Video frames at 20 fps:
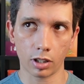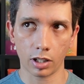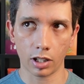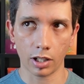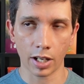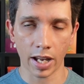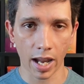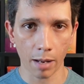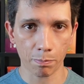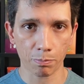
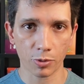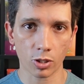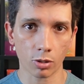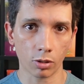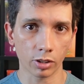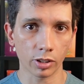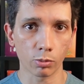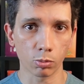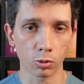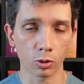gaps
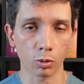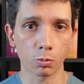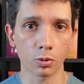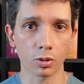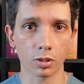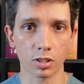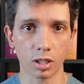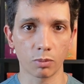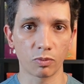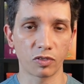on the
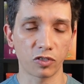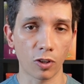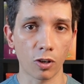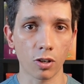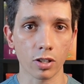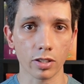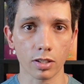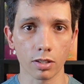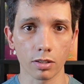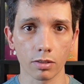rulebook, some
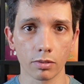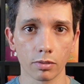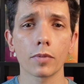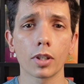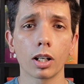flaws.